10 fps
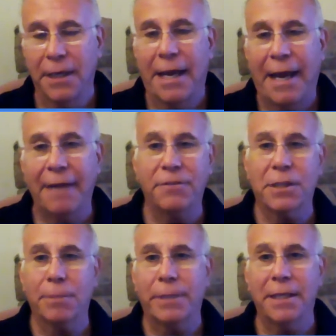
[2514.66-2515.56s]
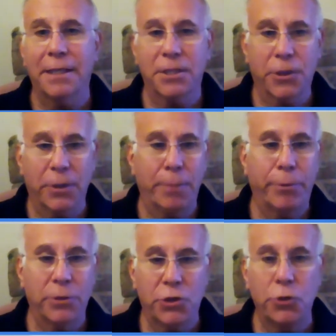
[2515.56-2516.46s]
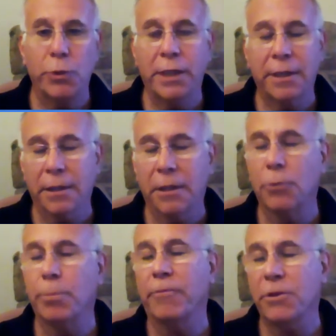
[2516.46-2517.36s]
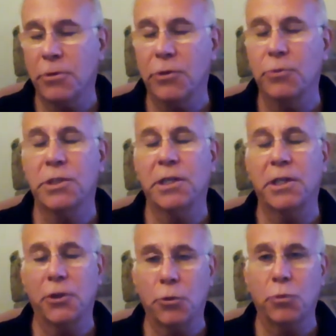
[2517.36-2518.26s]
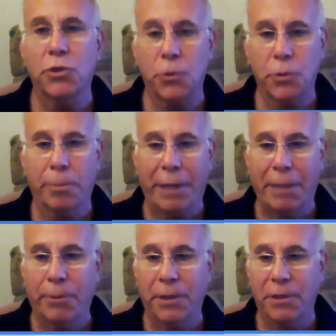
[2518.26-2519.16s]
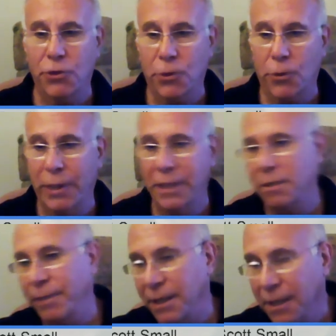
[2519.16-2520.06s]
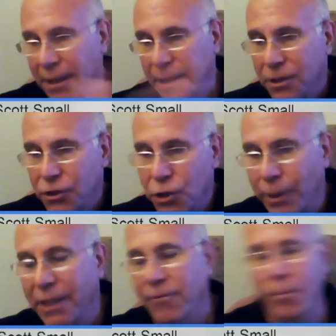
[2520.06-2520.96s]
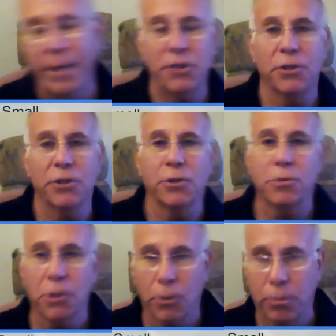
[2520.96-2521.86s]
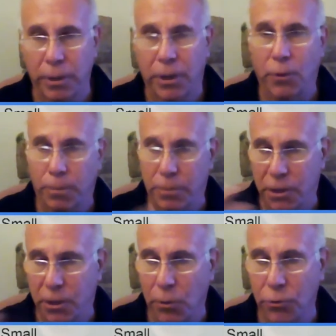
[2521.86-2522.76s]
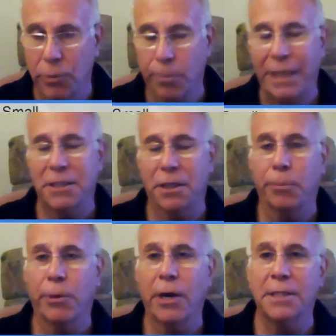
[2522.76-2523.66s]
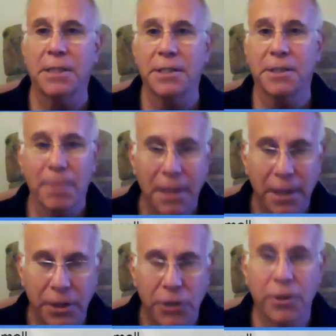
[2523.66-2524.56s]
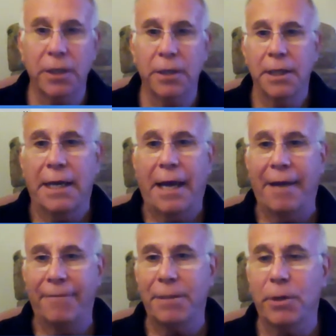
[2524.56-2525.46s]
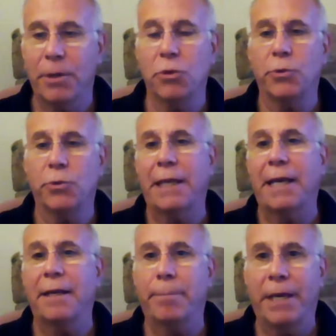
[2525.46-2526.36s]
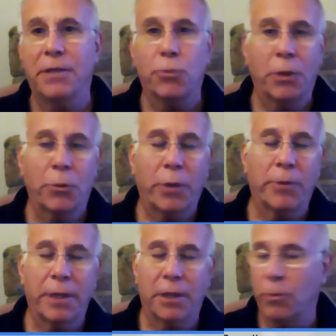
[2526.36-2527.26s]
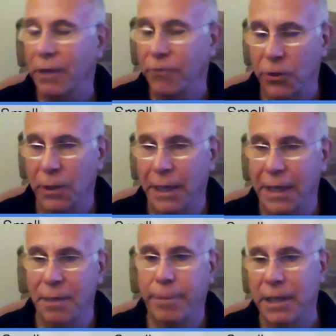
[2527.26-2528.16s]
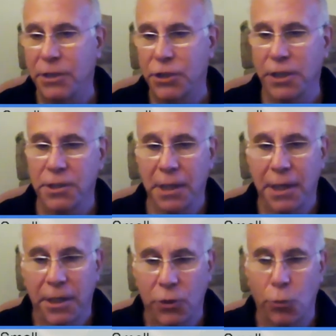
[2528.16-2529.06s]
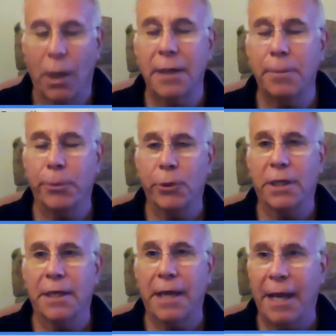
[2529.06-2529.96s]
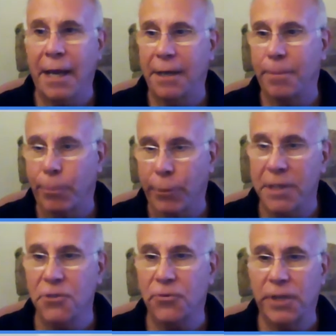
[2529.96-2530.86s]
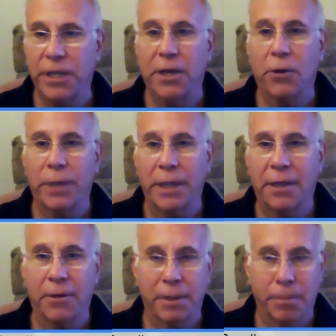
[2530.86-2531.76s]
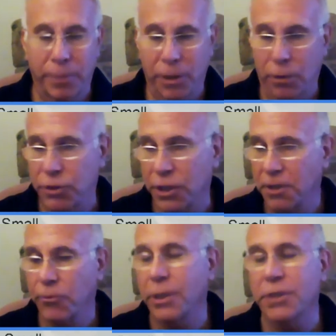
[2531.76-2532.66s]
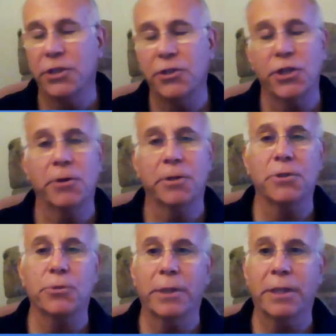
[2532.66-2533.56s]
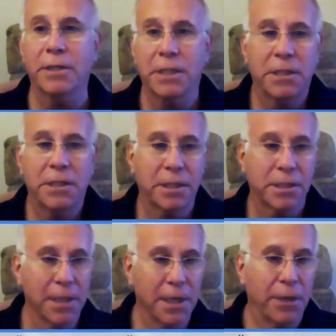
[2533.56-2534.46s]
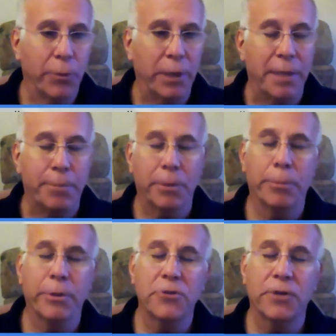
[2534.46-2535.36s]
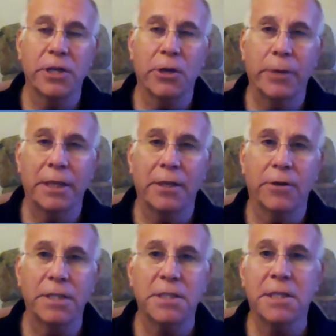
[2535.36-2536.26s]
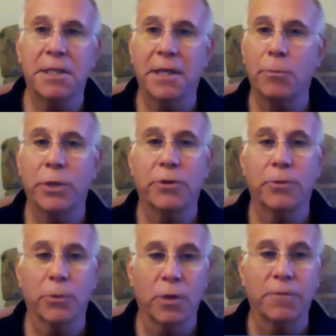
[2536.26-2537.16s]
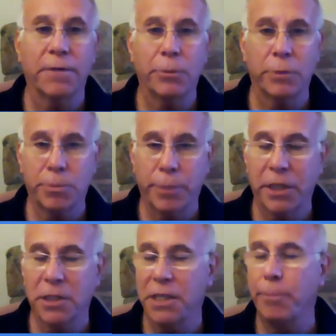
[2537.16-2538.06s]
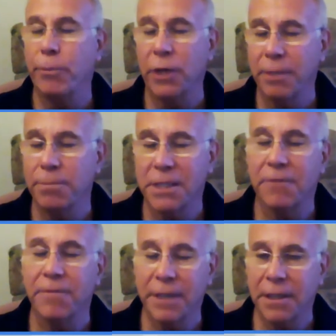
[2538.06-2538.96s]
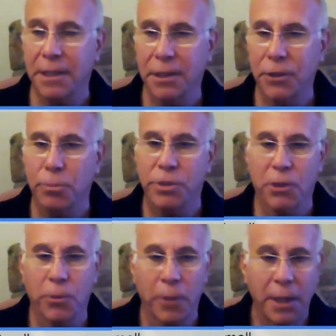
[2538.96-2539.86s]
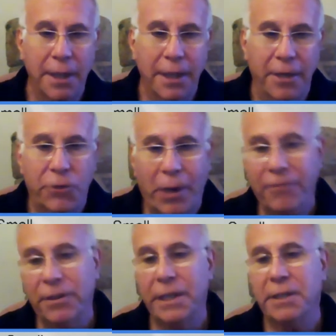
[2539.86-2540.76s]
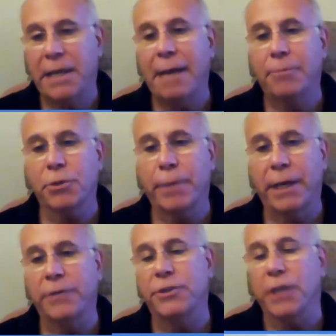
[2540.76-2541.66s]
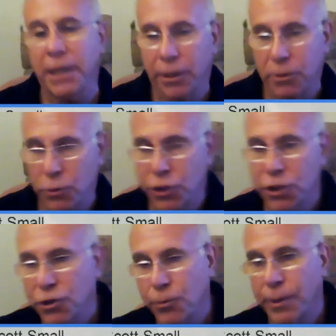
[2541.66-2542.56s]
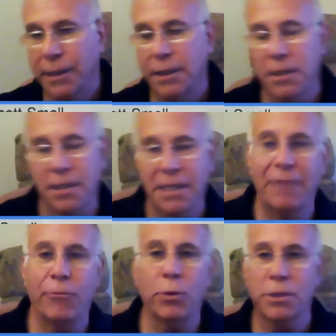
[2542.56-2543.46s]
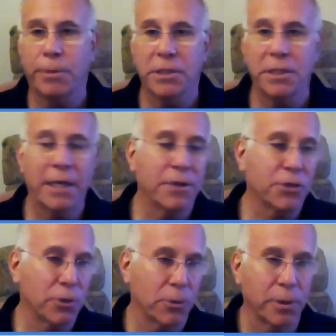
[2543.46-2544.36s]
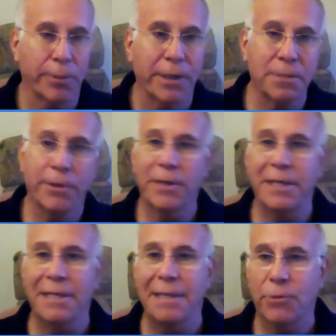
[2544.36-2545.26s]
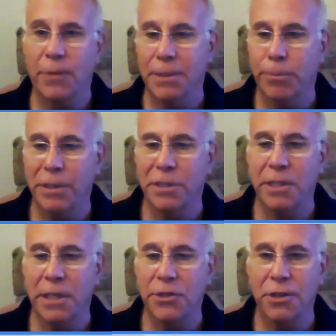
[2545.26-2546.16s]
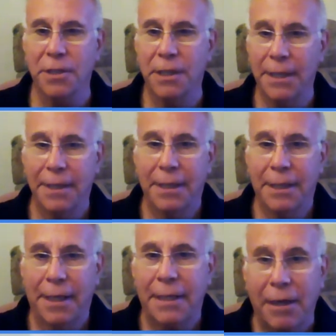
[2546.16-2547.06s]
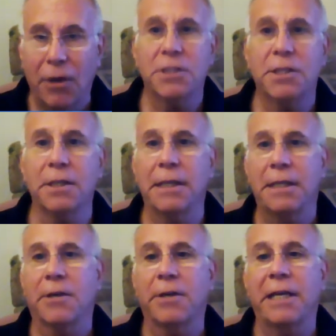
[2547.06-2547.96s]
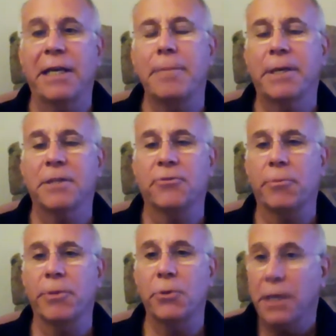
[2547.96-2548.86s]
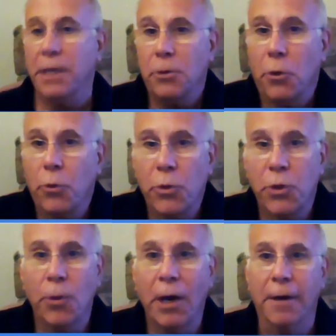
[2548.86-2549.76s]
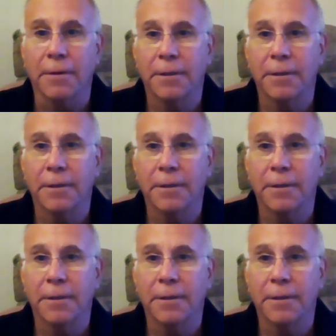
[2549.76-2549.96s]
Have something that's going to put you in the loop of introducing you to the people that you're going to be showing the information to. So, you know, to go through the basic process, you're going to have them go to a landing page one way or another, whatever your landing page is. You want to put a bridge video in there, and, you know, Justin Varengia shared this with us, and he says when he put a bridge video in there, his income went through the roof, and it was because he put himself into the loop. So if you have a lead capture page, and it goes just directly to Dave Wood's presentation or the Prosperity Team presentation, and then all of a sudden they start getting emails from you, they don't know who you are.